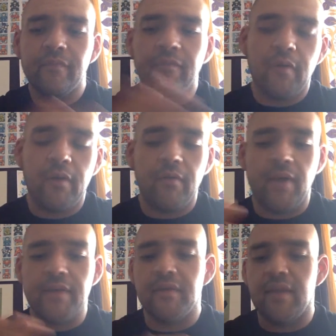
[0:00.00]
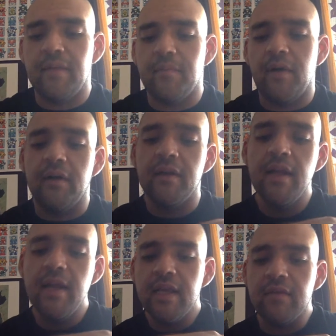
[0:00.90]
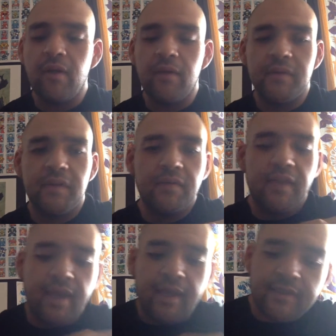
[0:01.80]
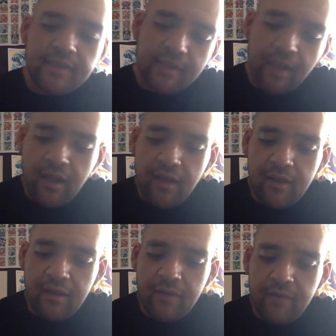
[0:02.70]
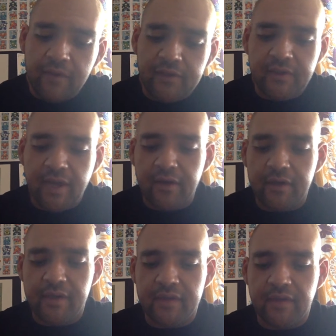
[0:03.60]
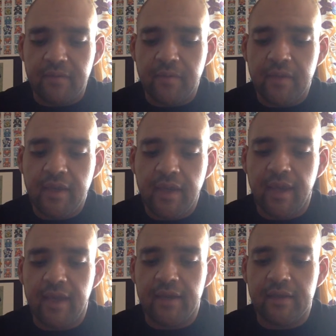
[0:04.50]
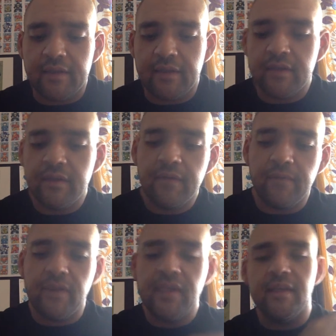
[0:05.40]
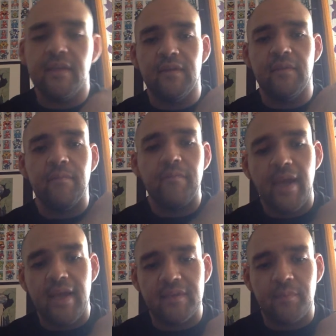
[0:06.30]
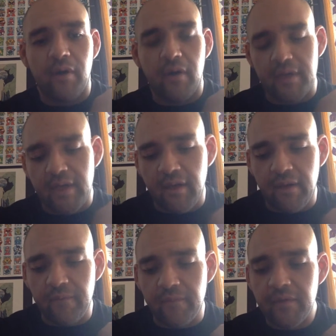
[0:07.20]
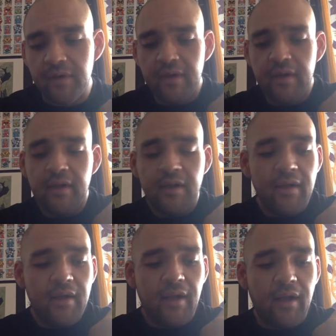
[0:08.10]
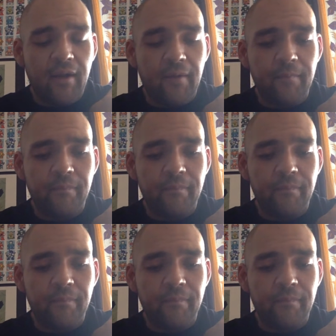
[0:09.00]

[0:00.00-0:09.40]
progression in punk, you also get vegetarianism and veganism as part of I